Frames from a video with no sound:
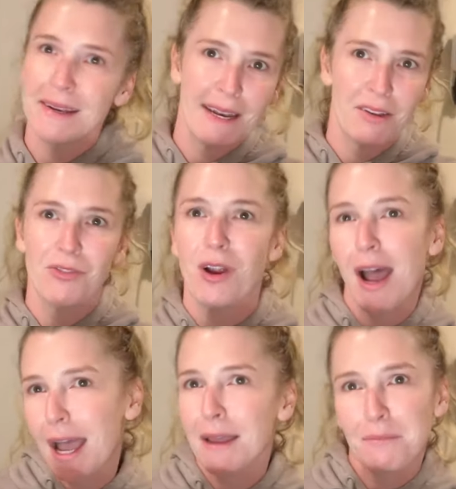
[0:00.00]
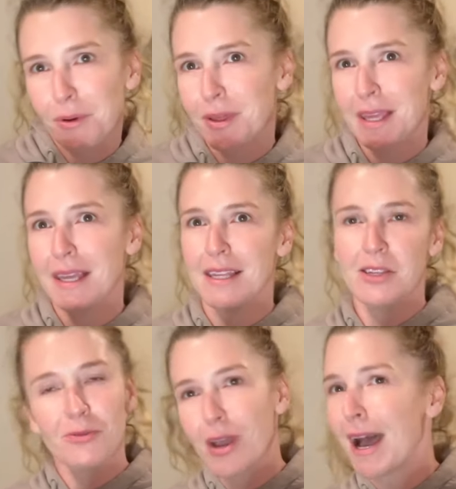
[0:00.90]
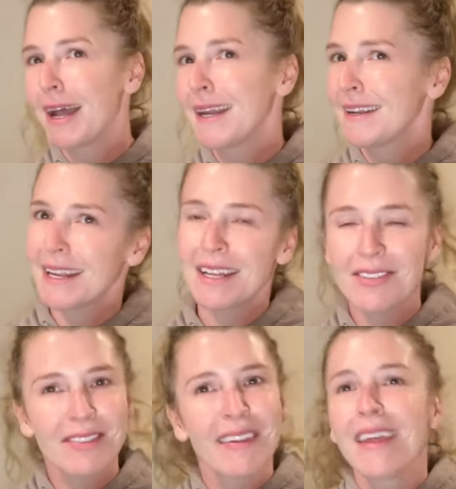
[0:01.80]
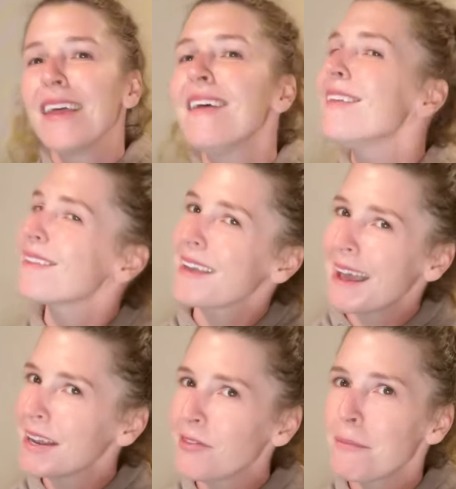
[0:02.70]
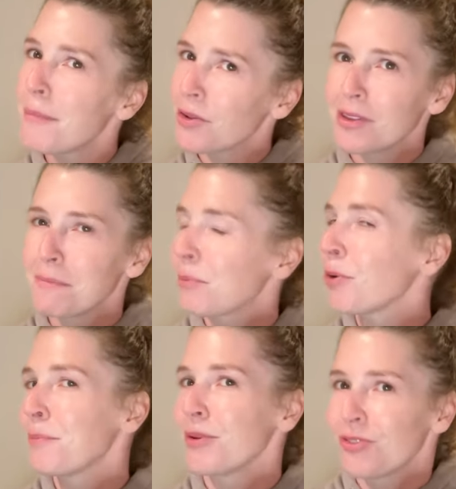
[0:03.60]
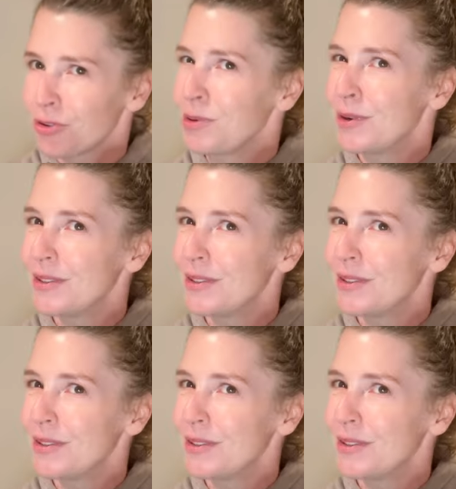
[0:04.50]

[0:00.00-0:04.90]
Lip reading: An extra eye boogie, you got it. It's kind of a multi-purpose tool.